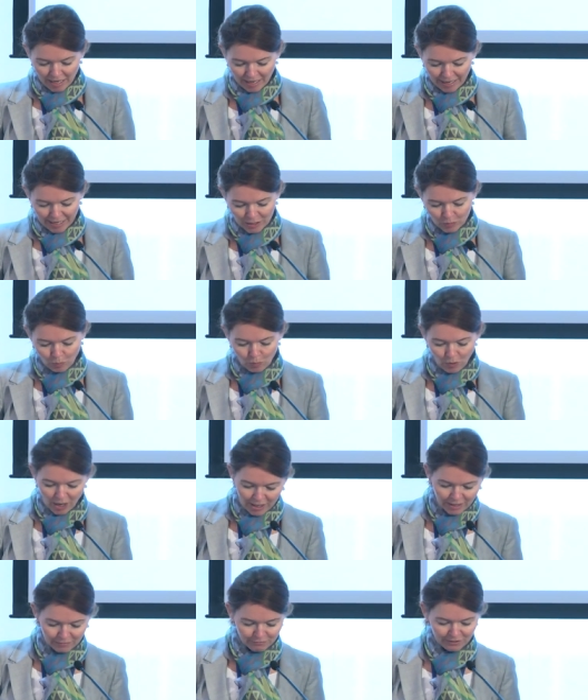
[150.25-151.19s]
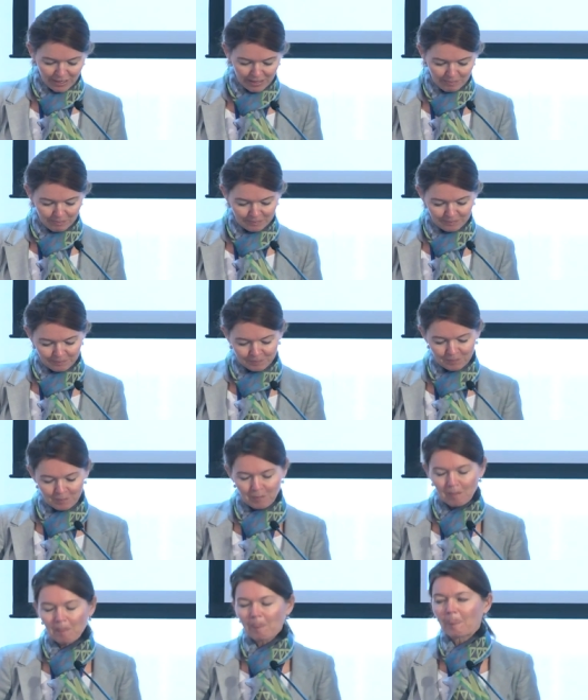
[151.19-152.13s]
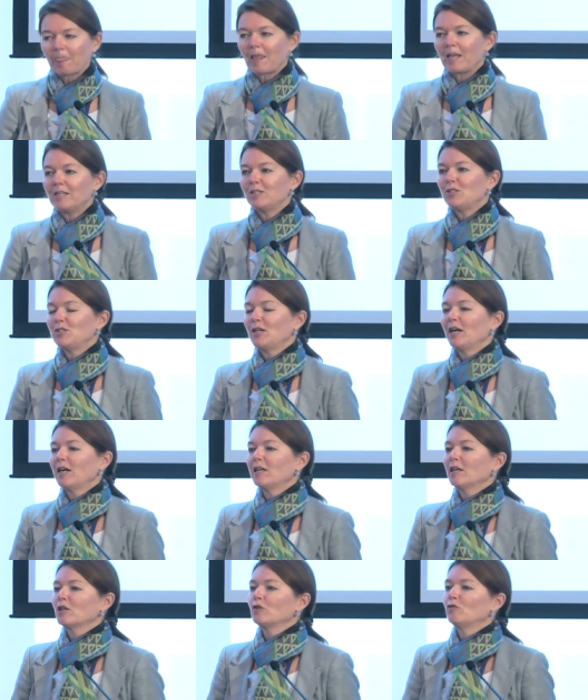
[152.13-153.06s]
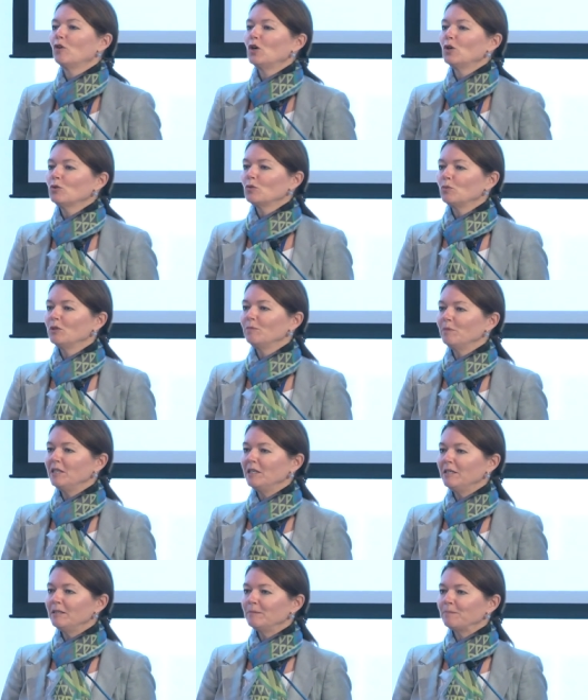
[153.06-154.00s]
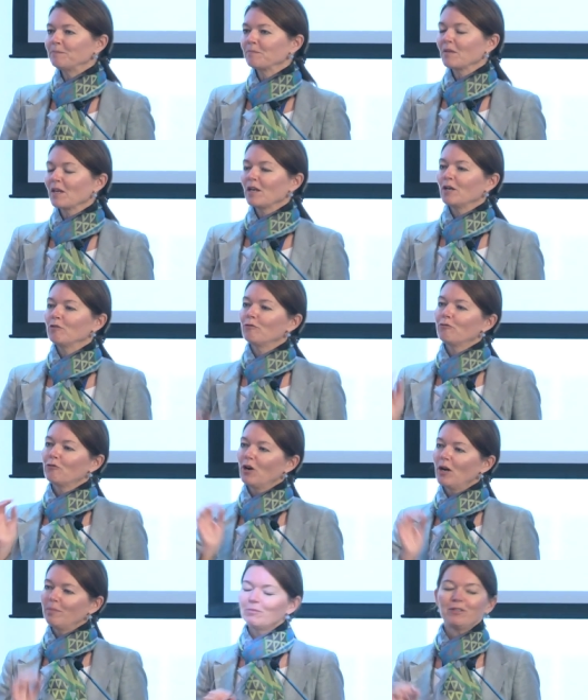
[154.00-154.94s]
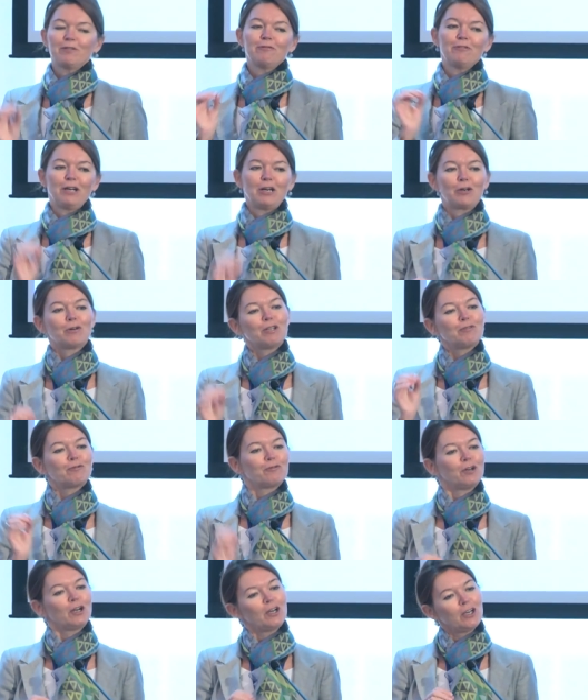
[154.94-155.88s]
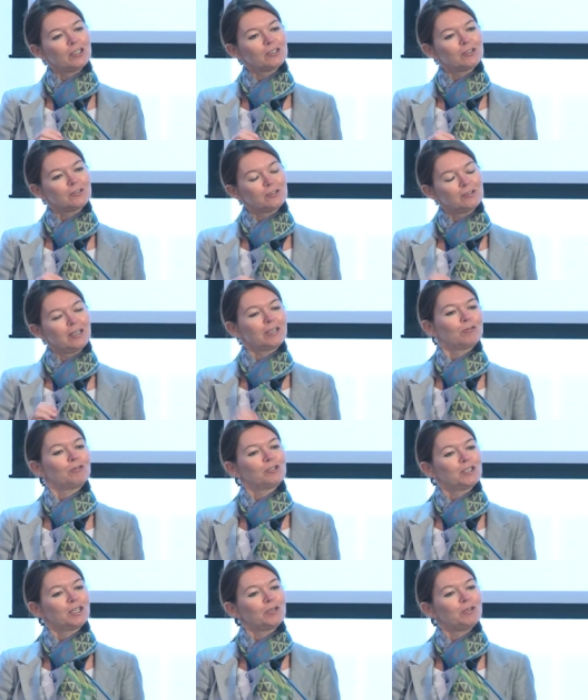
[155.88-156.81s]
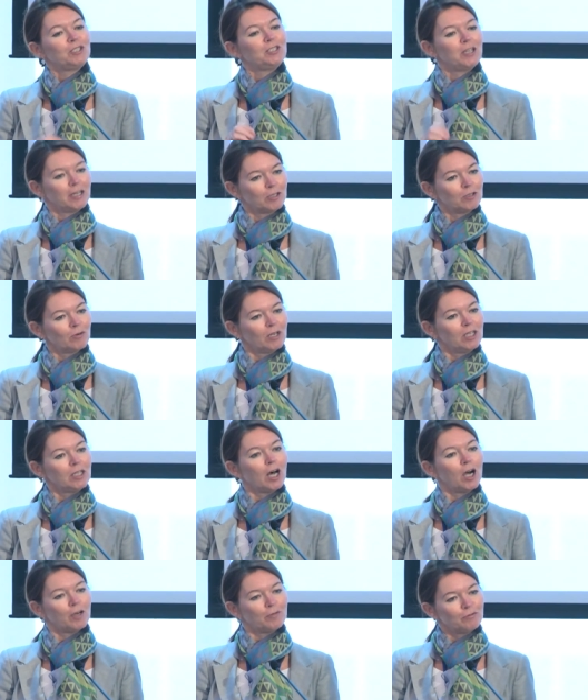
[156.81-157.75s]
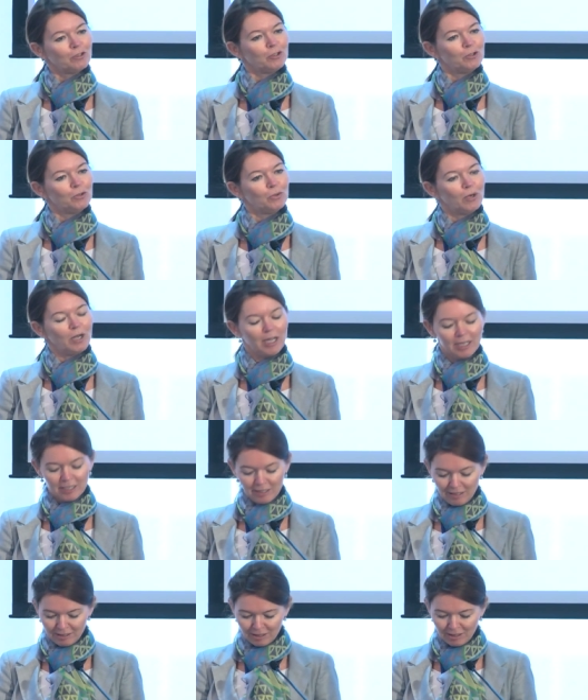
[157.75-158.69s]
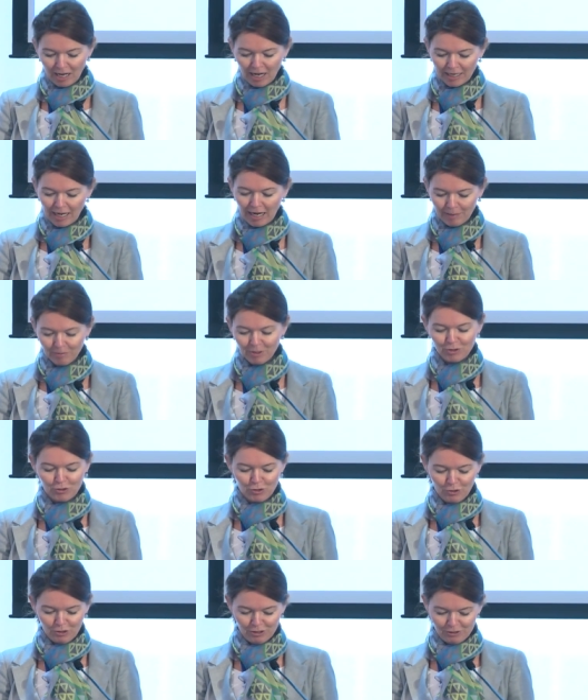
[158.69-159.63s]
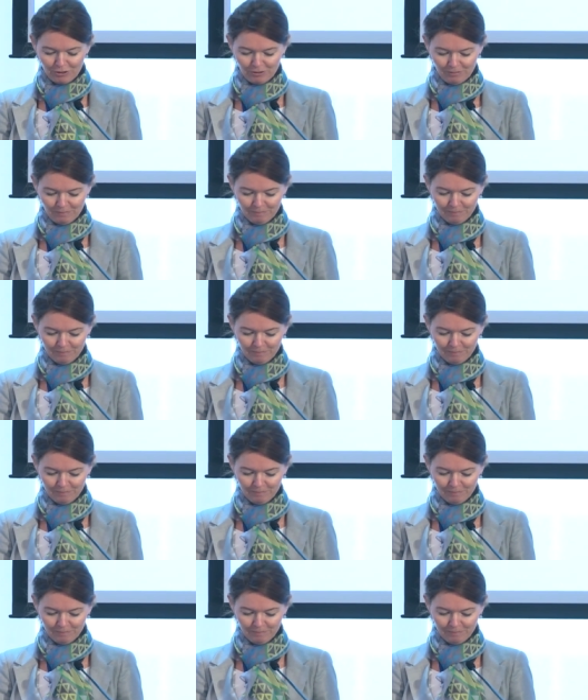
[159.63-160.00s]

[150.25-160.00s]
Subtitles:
And one of them shared a quote with me from the very first Secretary General of the UN, Dag Hammarskjöld.